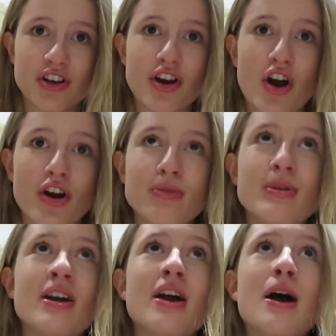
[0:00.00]
your arm,
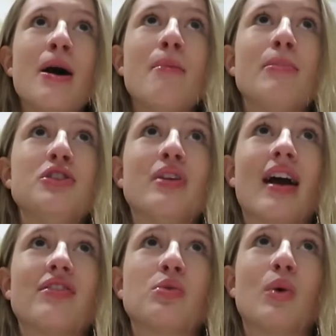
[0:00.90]
but you
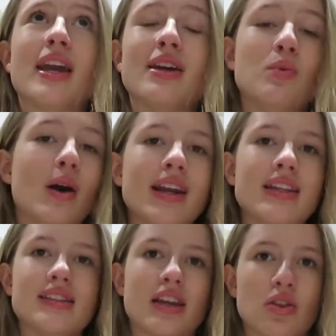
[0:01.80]
have to wait, and
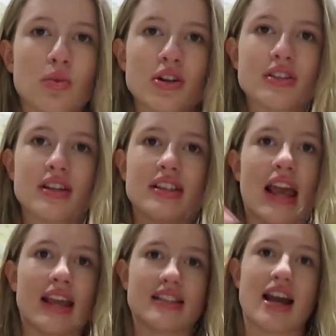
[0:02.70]
waiting's like the worst because the
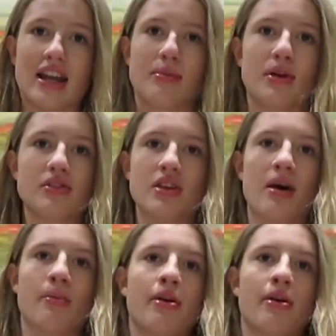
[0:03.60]
anxiety builds up.